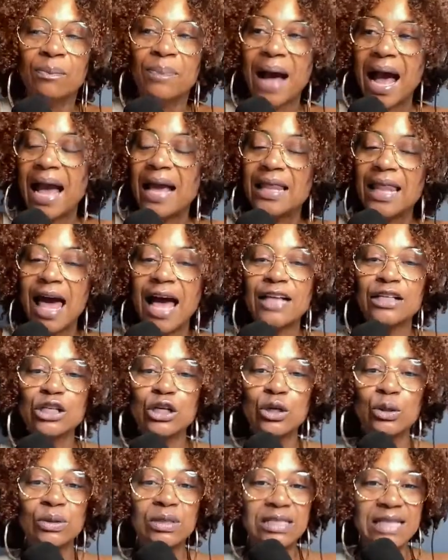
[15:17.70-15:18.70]

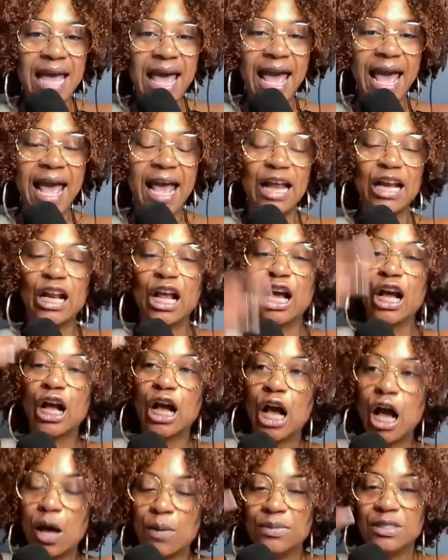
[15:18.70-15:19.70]
Biological dad
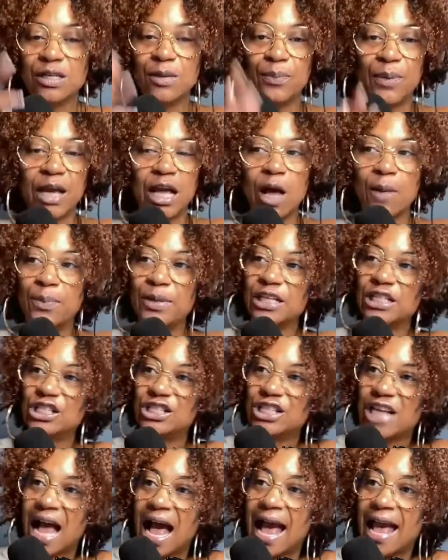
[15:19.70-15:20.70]
comes to pick up
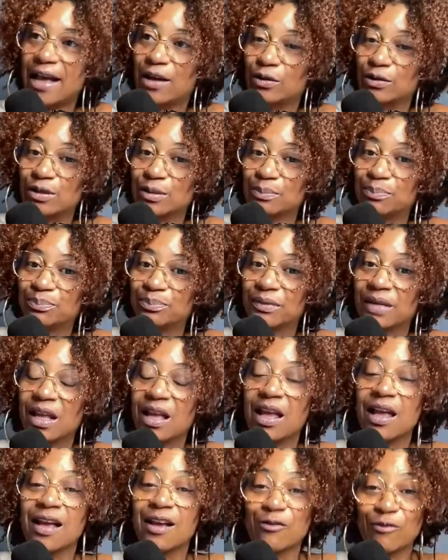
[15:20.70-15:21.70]
his child,
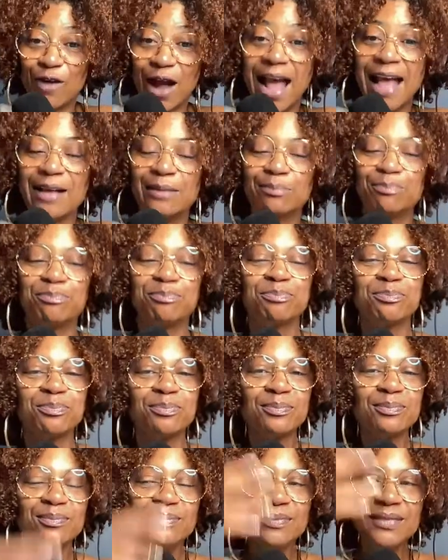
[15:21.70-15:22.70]
right?
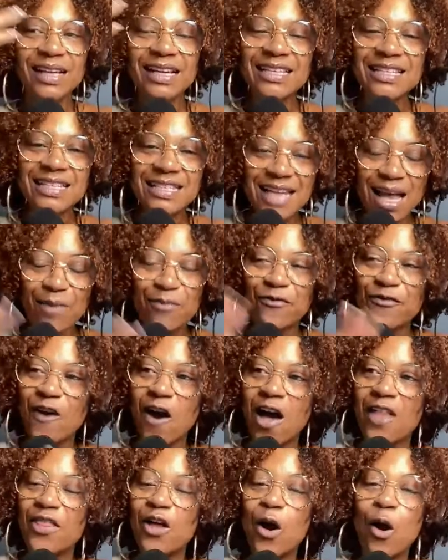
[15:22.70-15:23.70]

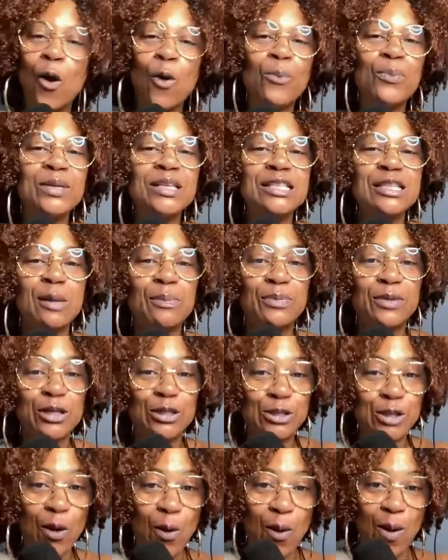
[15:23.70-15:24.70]
Stepfather opens up the
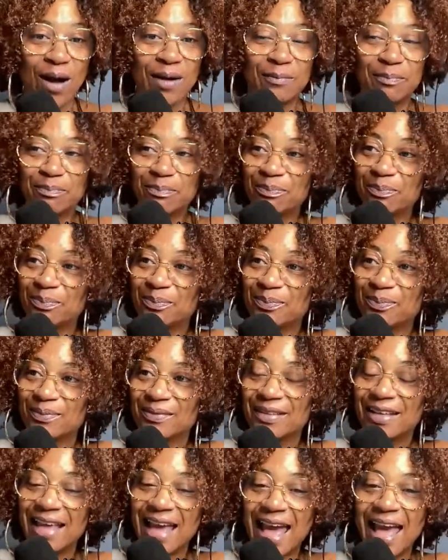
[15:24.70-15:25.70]
door,
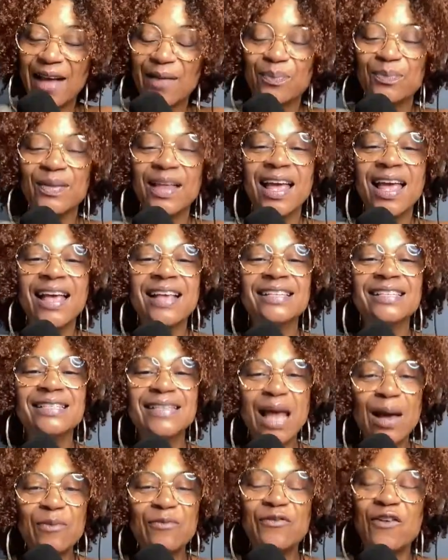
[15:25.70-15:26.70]
okay?
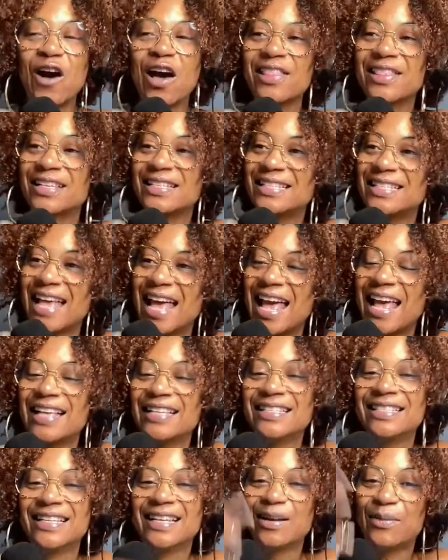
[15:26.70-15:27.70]
Stepfather
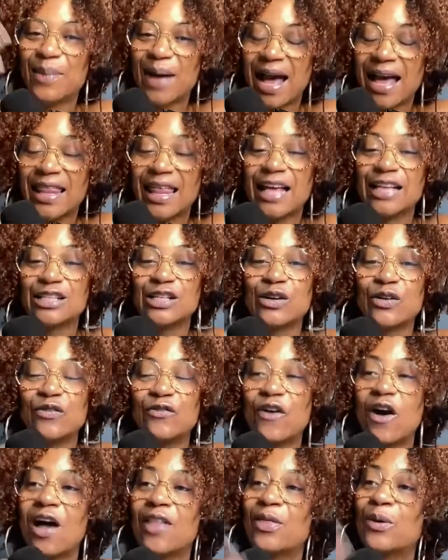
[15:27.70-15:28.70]
says to the biological
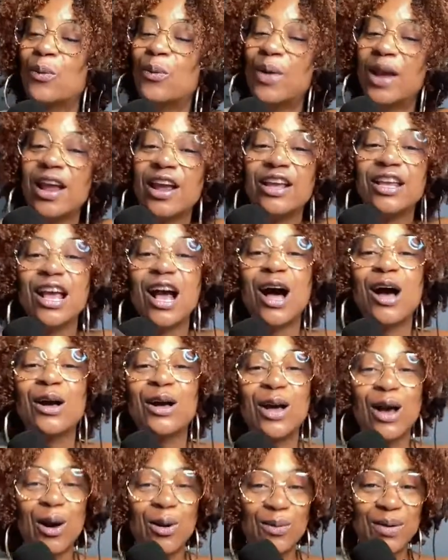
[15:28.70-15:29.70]
father, where
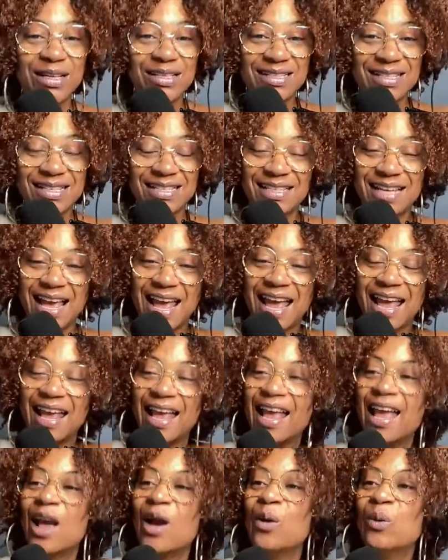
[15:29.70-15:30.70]
y'all going
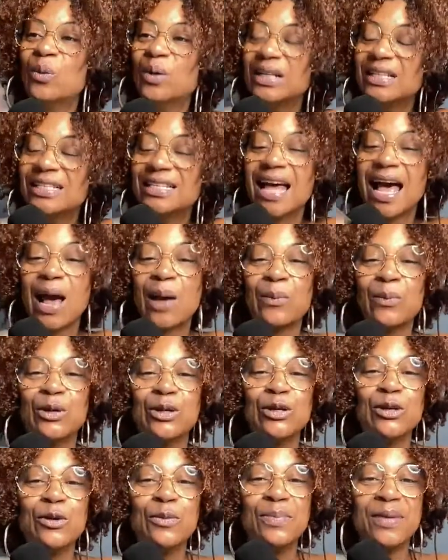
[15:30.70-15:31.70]
today? What time
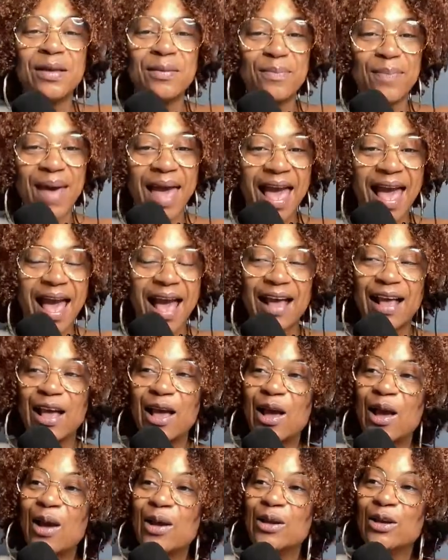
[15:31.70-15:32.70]
will you be back?
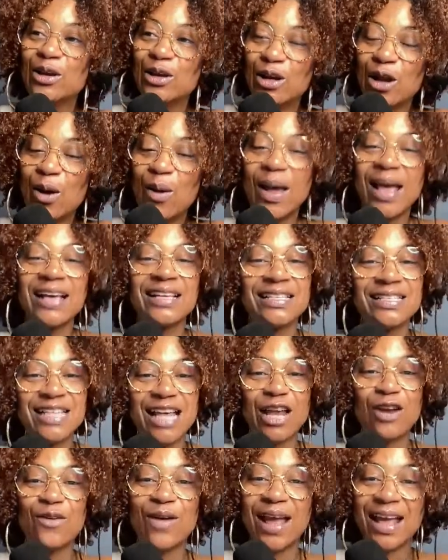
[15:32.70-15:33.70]
You know, et
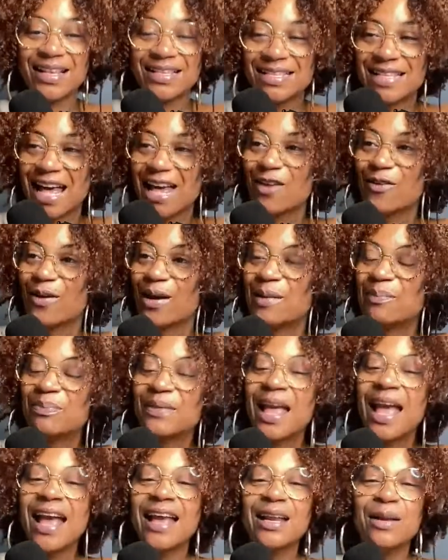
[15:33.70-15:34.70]
cetera, et cetera.
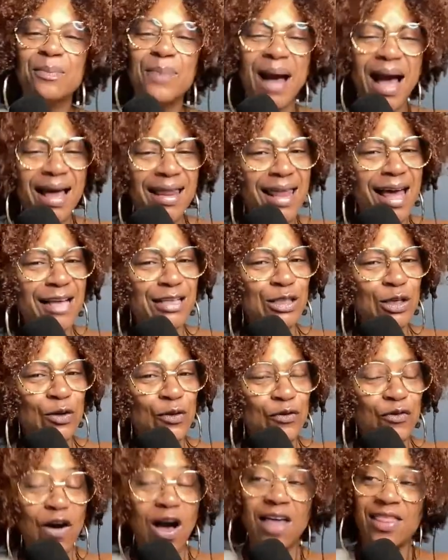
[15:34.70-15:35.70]
And the
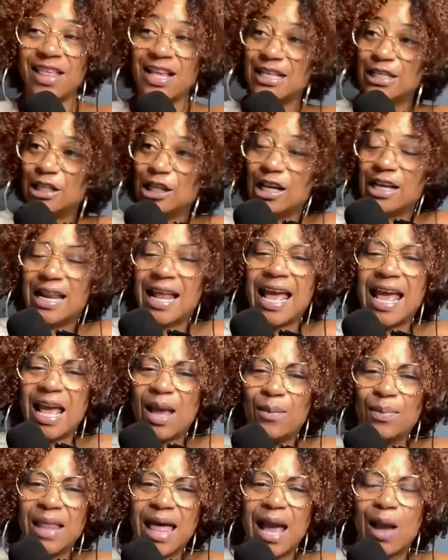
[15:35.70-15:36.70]
biological father is looking
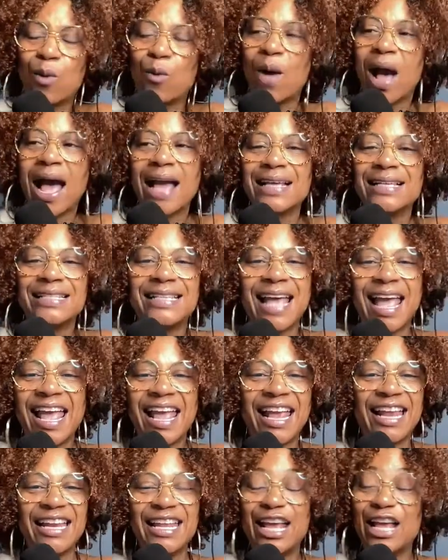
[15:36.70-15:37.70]
at him like, why is
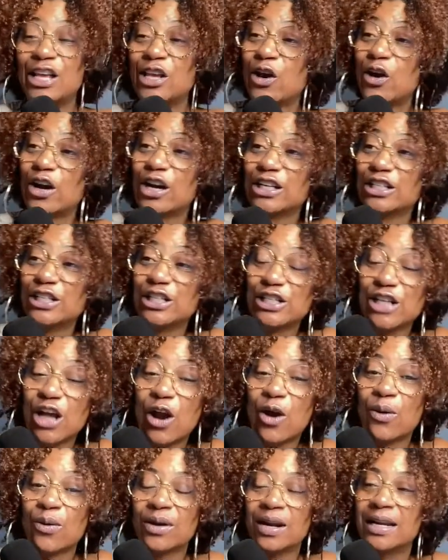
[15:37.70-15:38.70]
that any of your
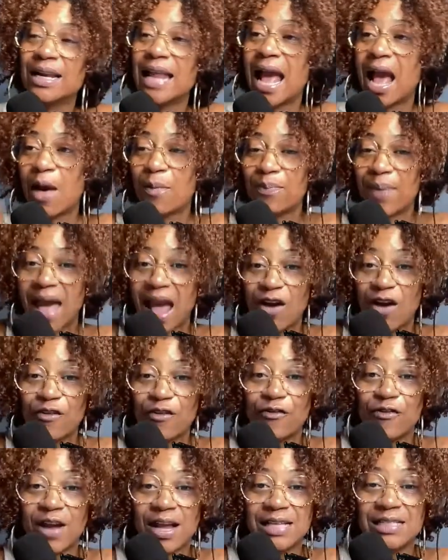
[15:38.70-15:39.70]
concern? Now, I'm
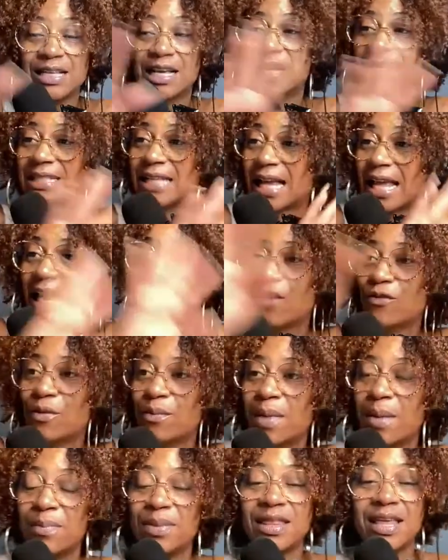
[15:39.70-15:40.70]
paraphrasing because I can't
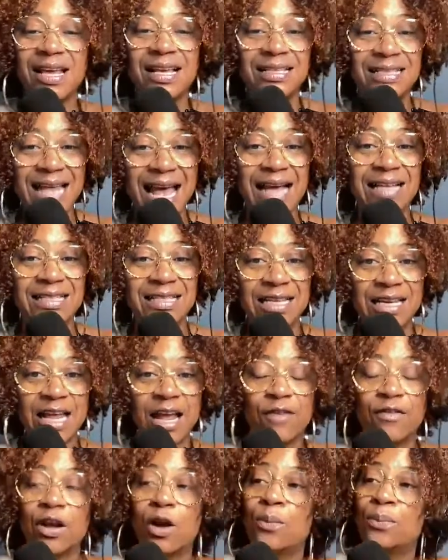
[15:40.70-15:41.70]
remember the exact
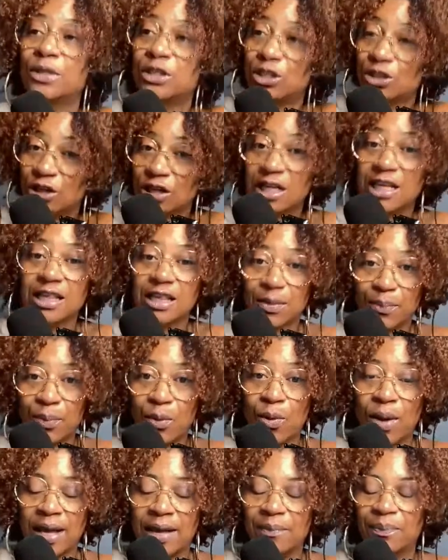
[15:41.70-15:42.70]
scenario, but you'll get the
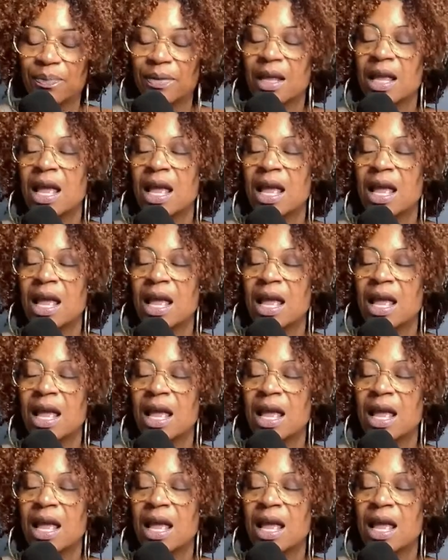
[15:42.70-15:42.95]
point.